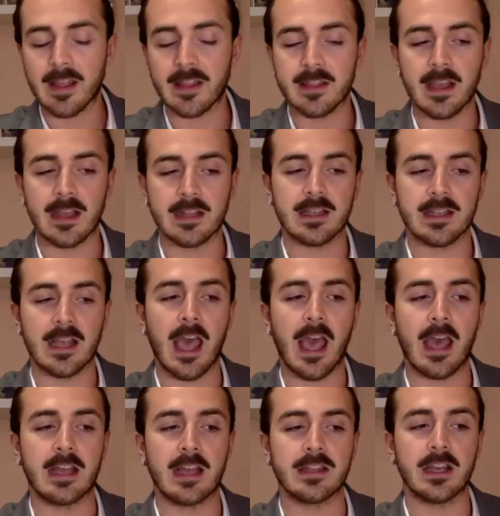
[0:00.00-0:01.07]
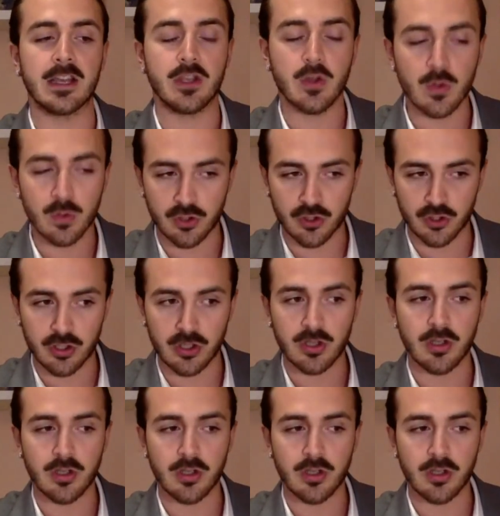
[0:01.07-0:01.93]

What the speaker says: and that had a huge,